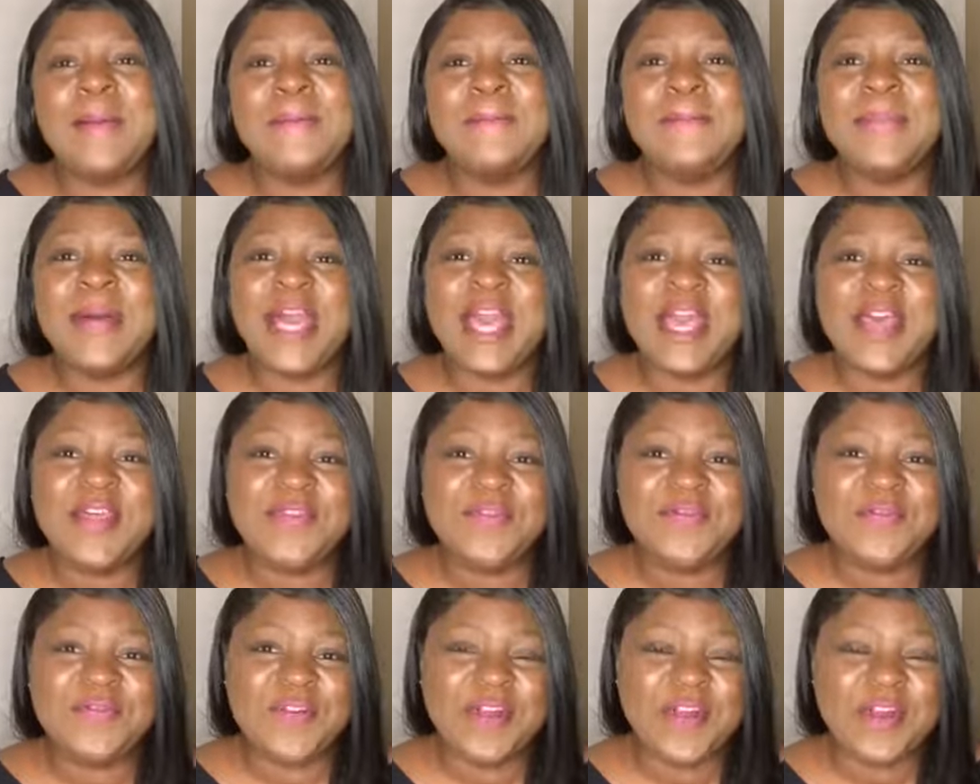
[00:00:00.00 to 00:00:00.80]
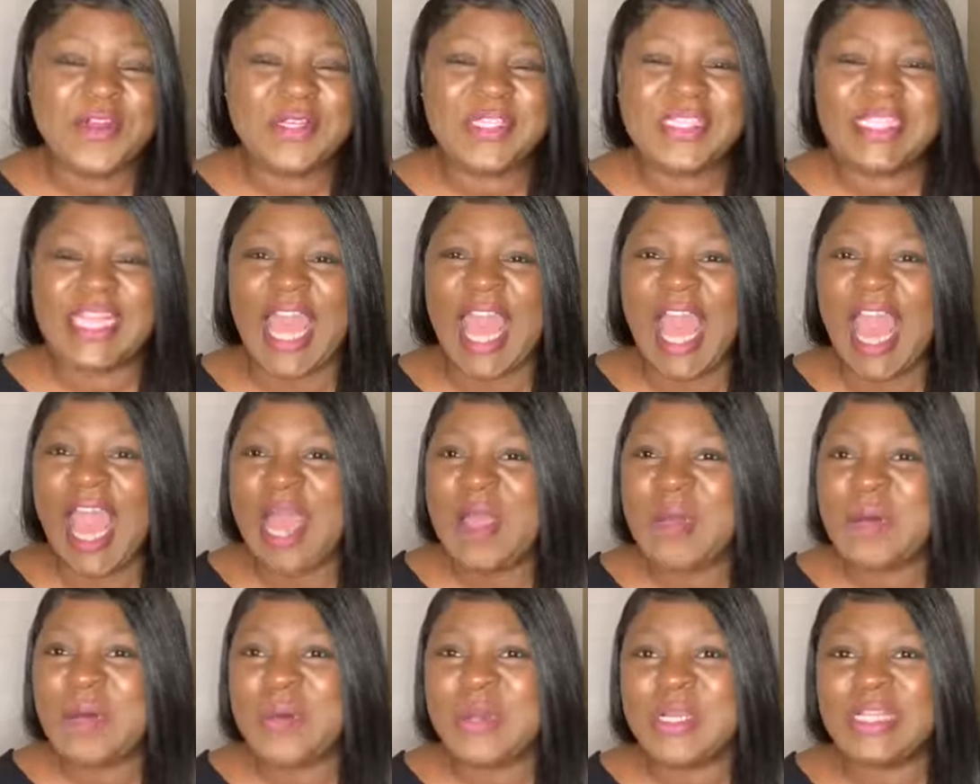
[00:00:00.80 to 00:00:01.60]
But first,
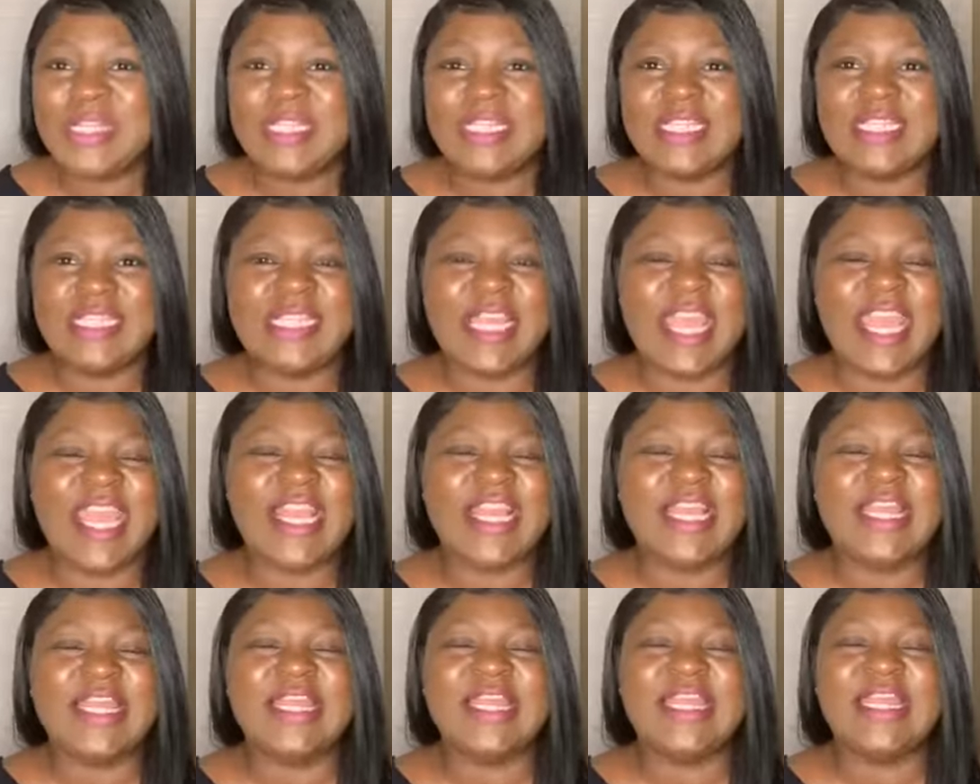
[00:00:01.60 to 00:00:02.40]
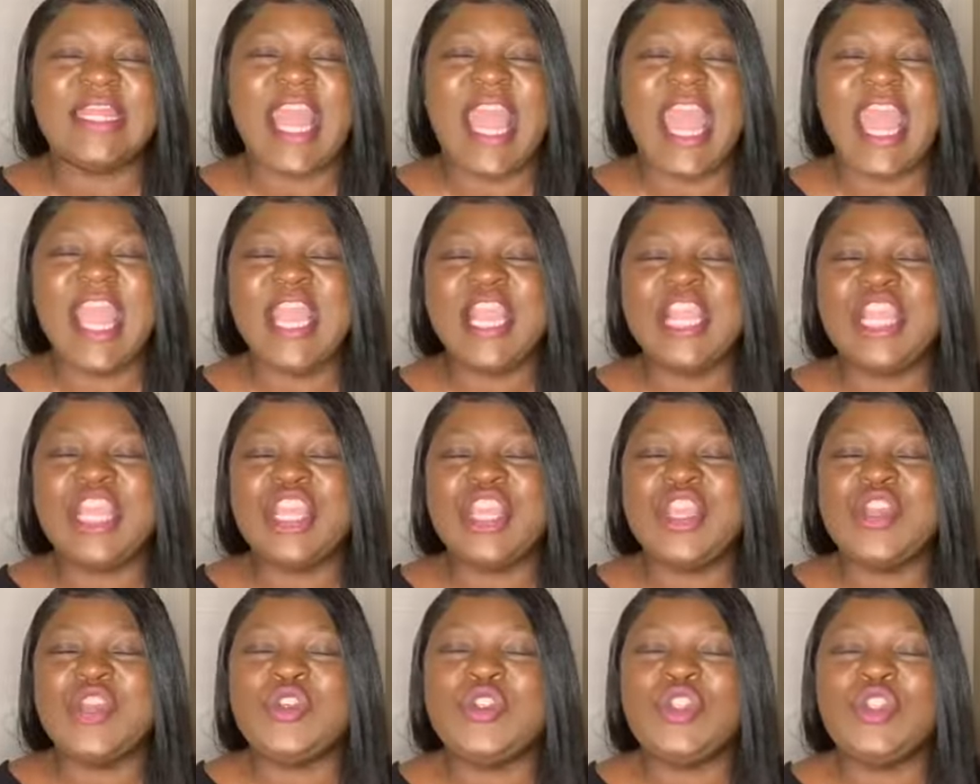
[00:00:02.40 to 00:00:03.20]
I want to say
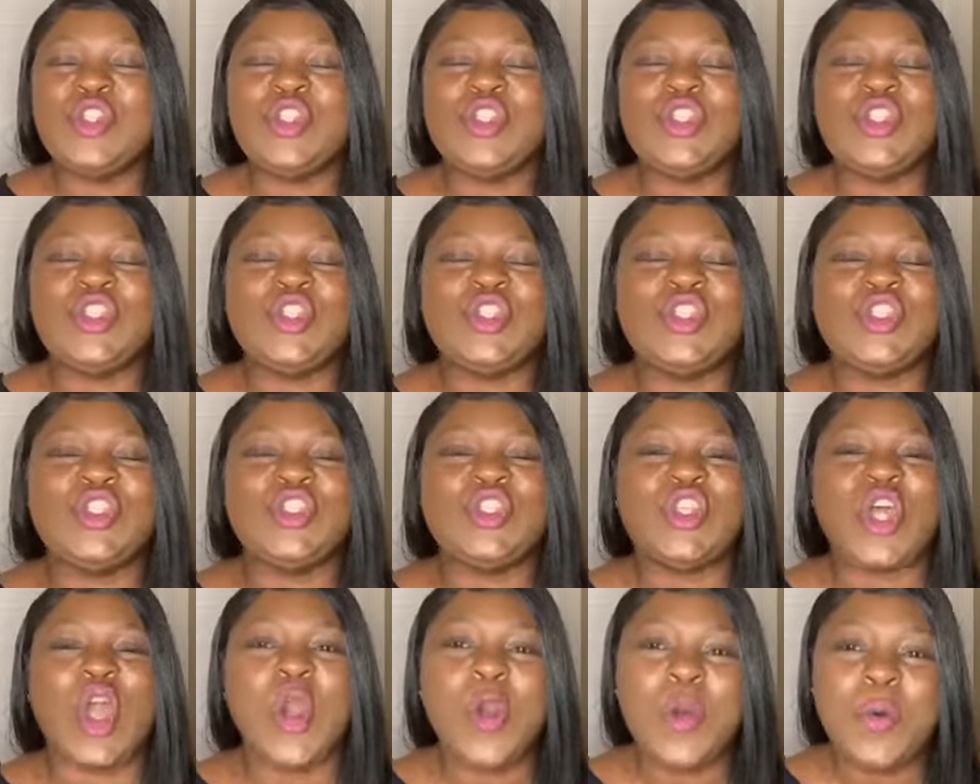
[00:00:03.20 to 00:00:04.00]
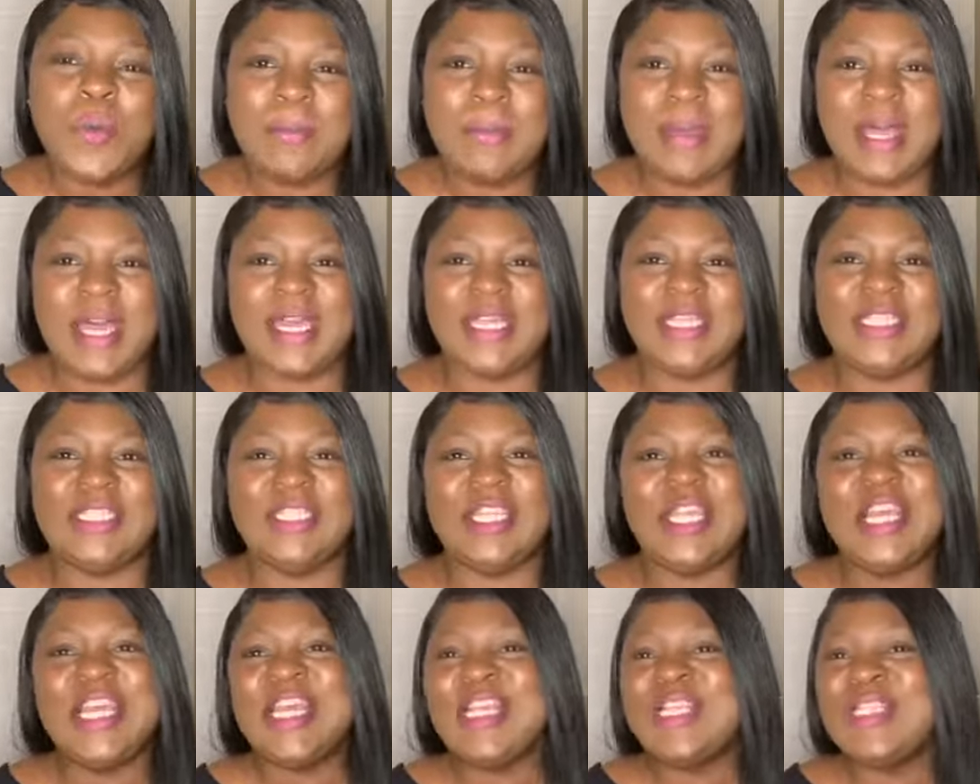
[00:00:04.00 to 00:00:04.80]
thank you so much
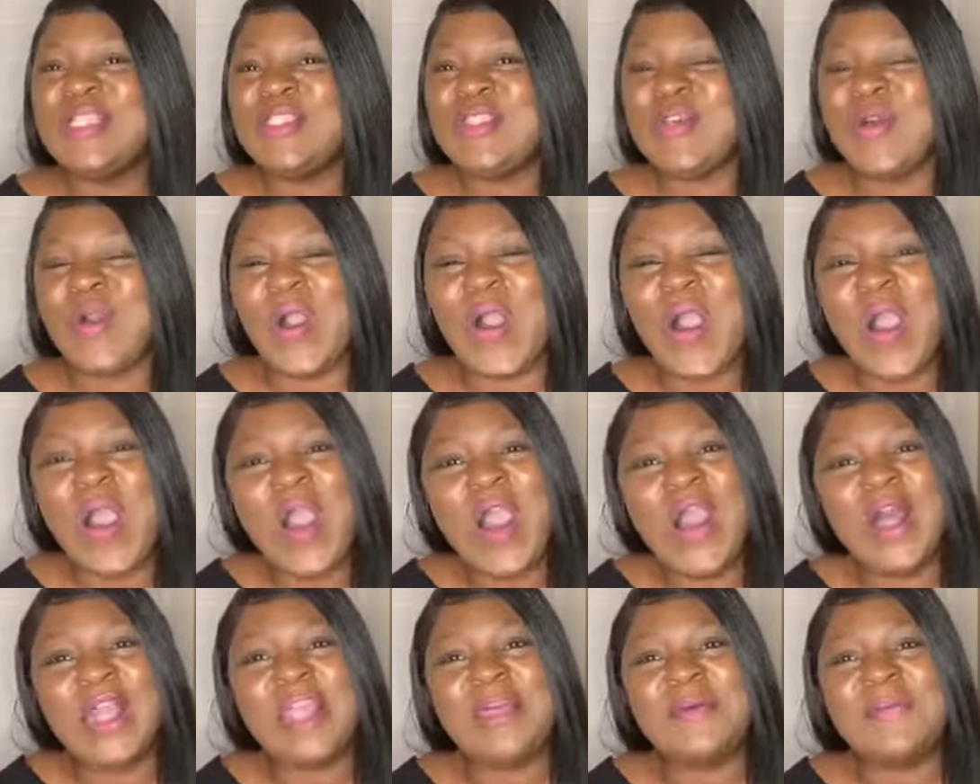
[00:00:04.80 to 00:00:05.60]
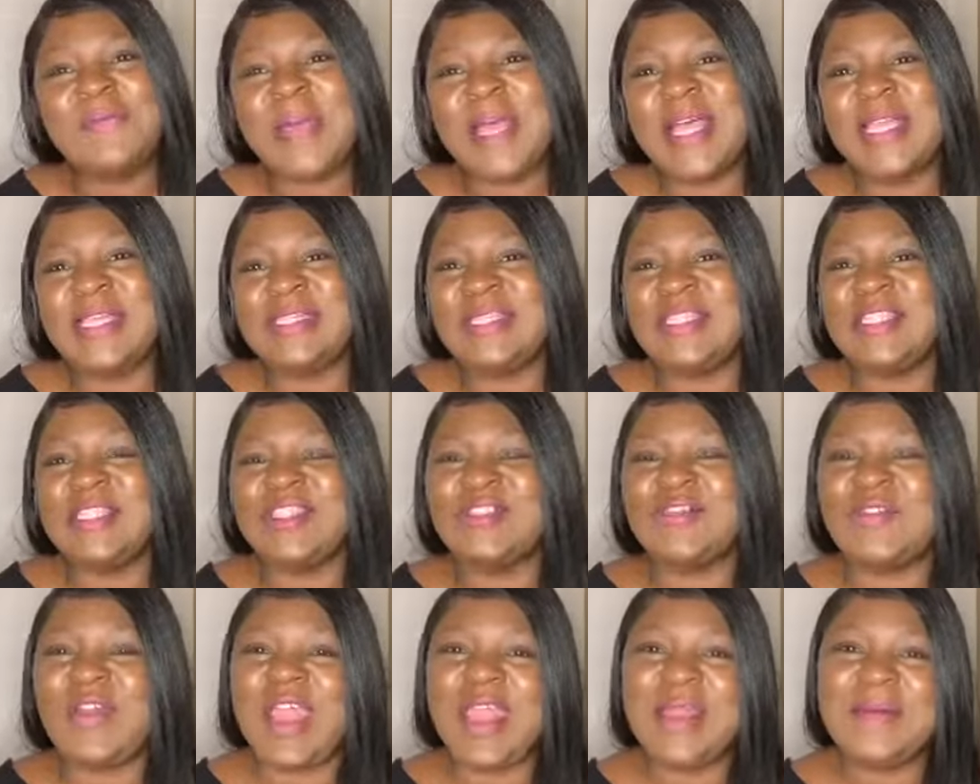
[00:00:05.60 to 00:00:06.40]
to all of my
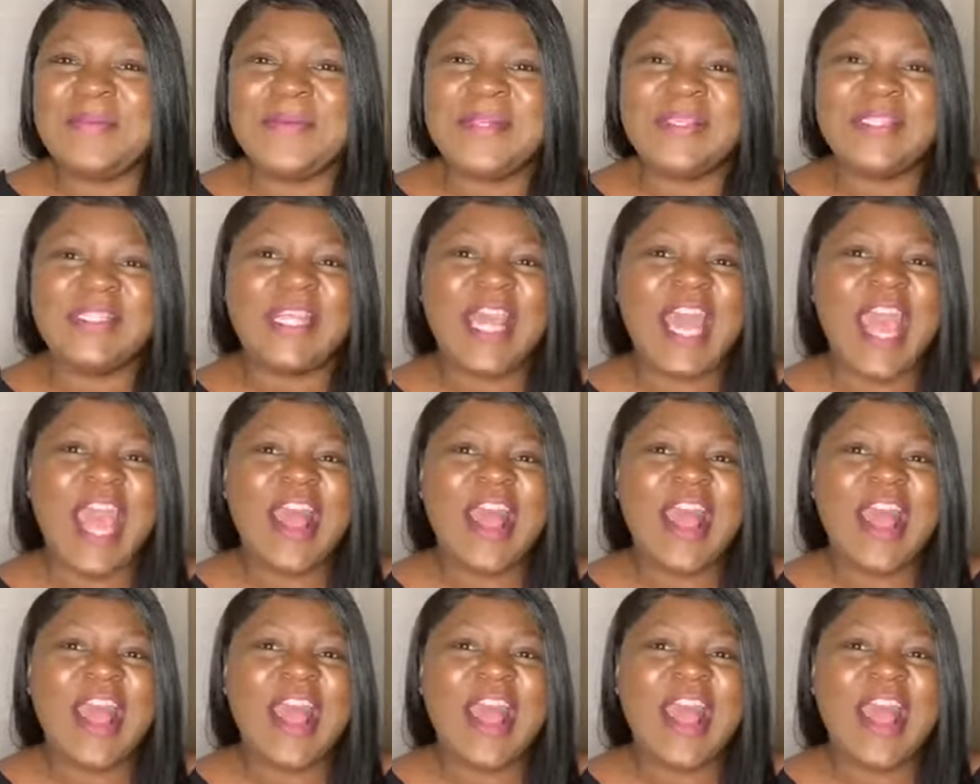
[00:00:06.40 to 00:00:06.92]
subscribers.